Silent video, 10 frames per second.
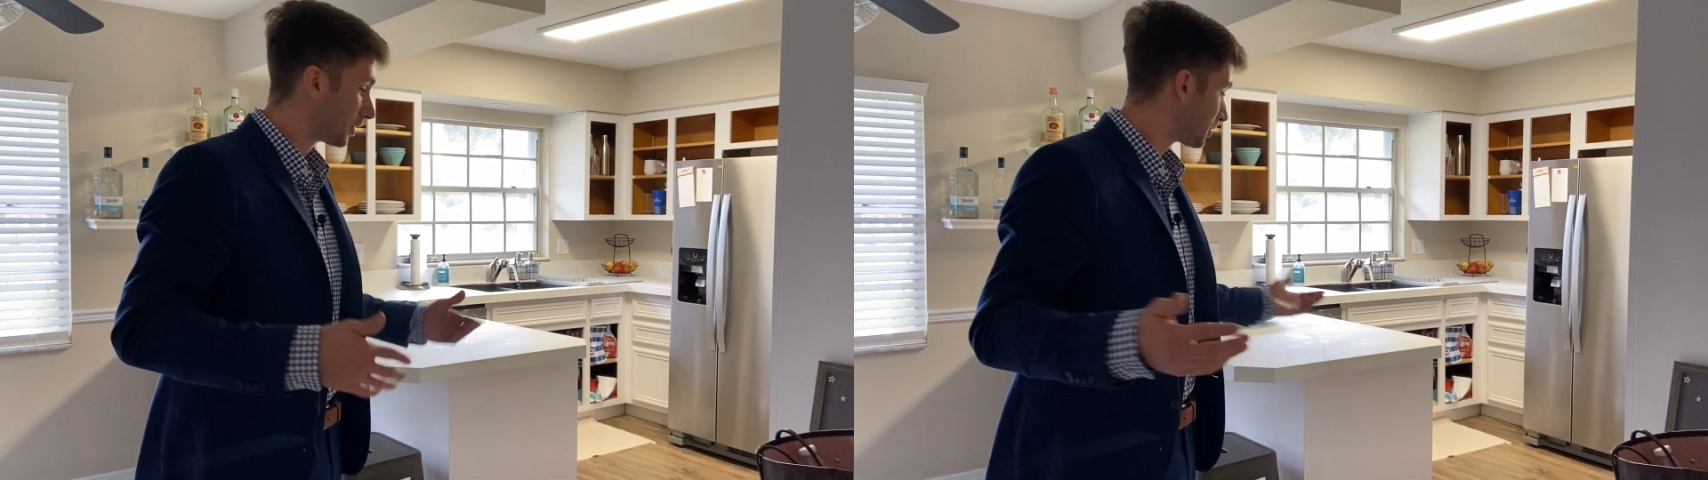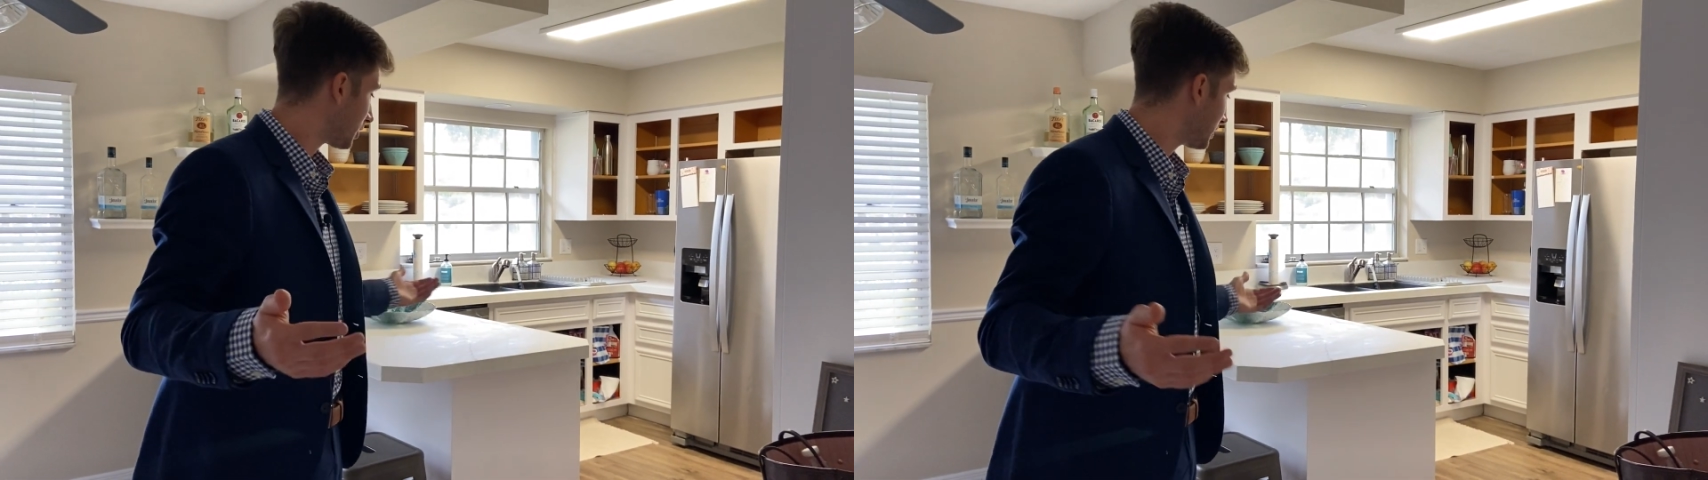
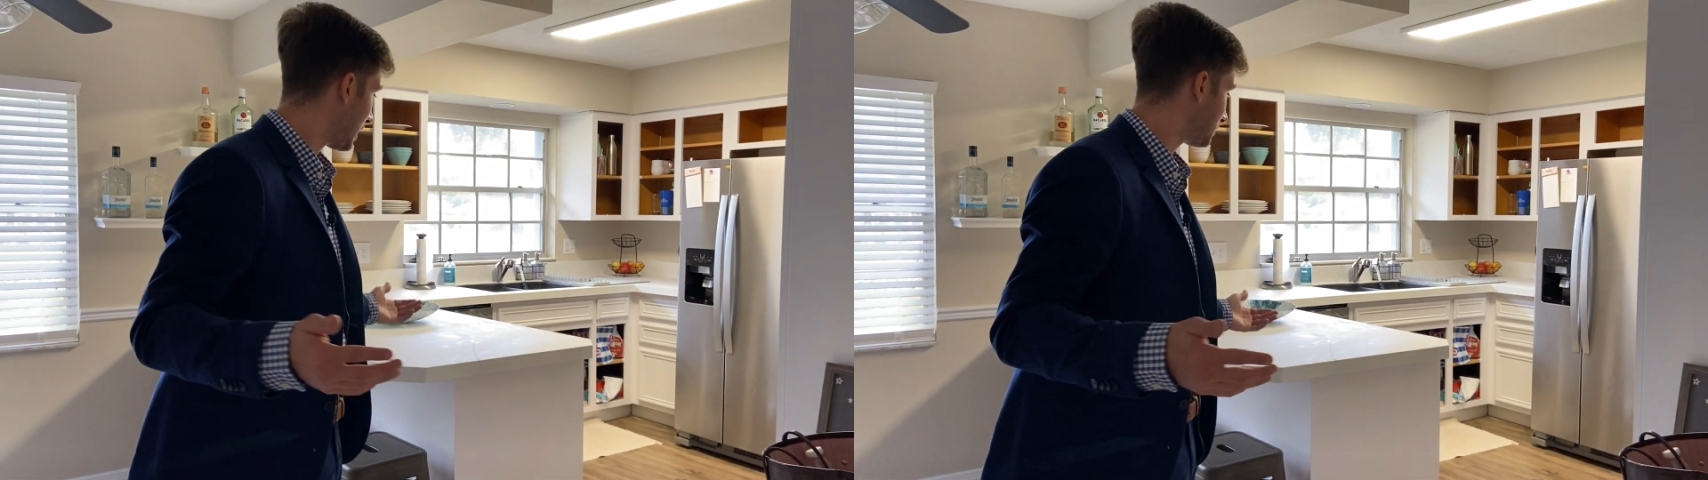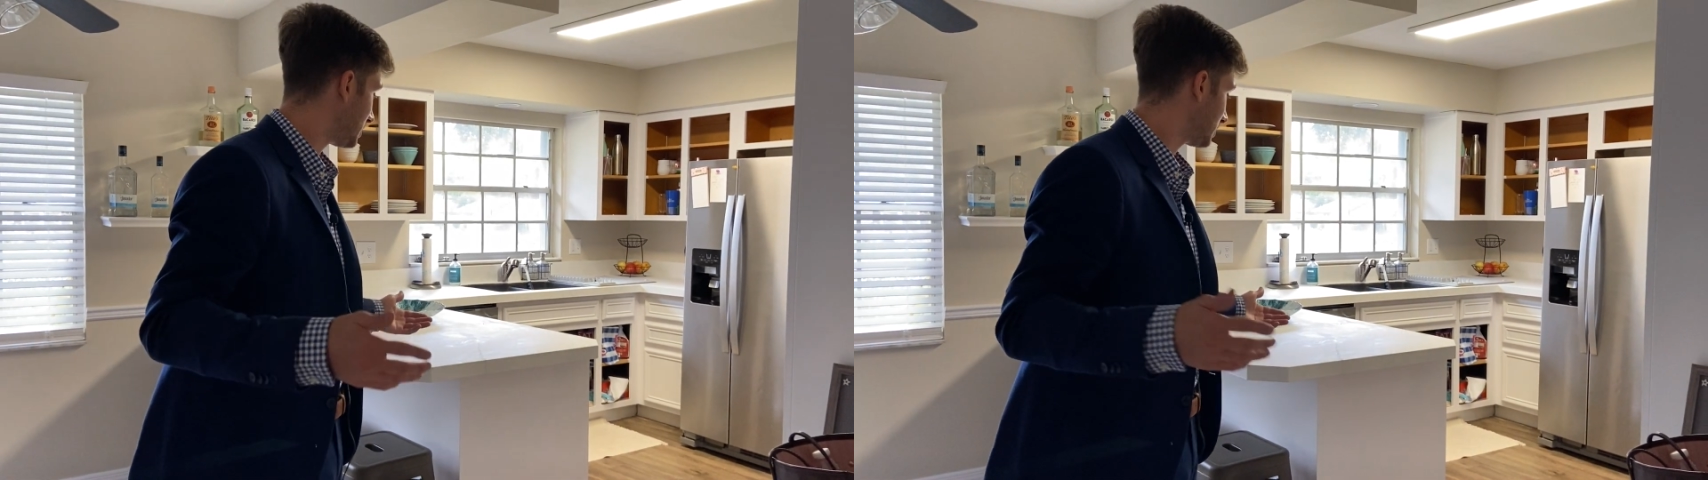they turned
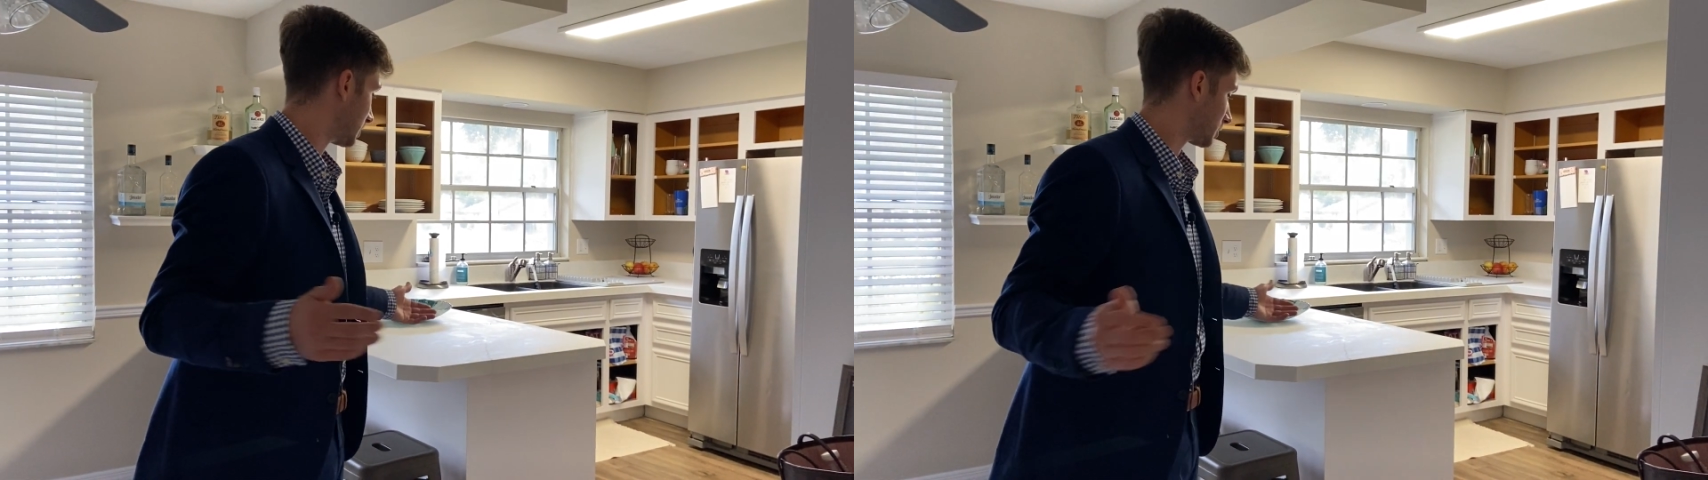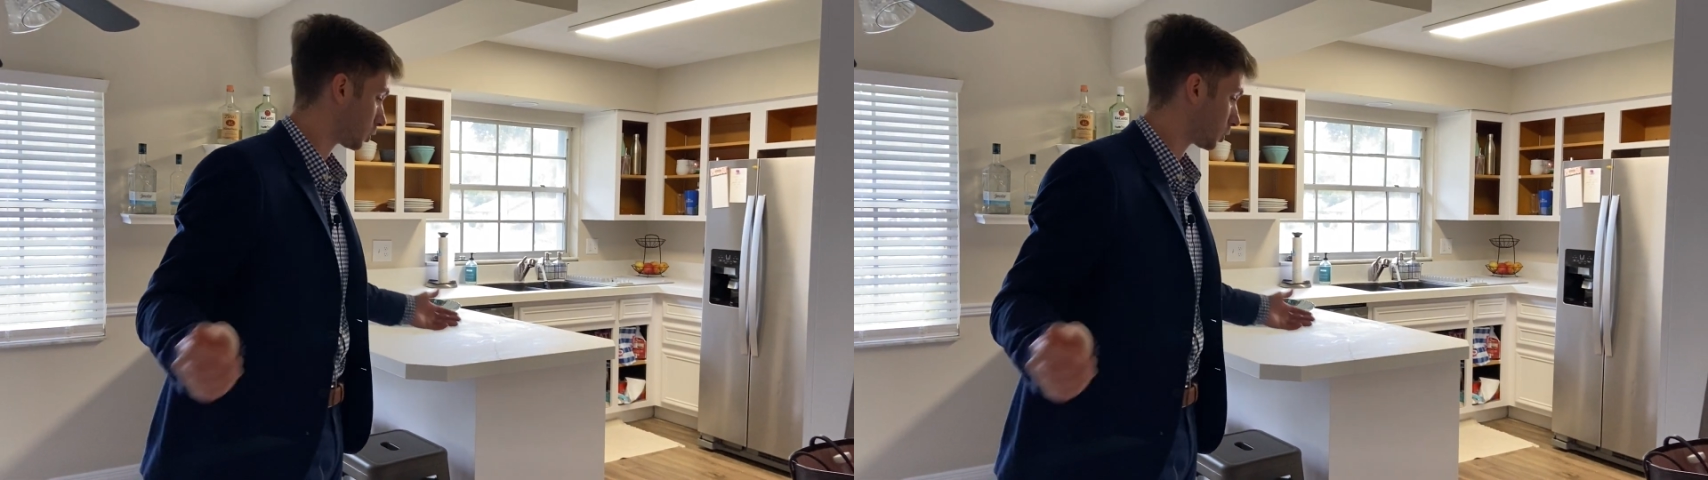out decent.